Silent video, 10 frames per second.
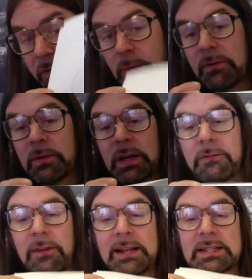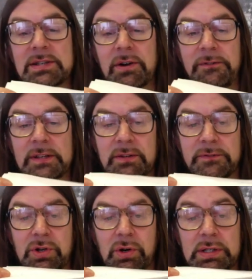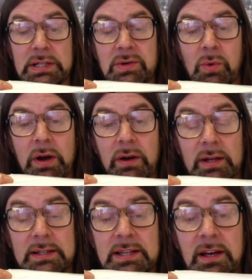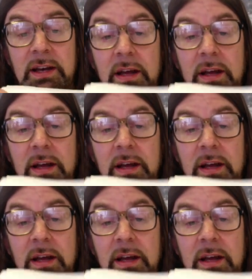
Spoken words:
from in a flat surface of choiceless awareness.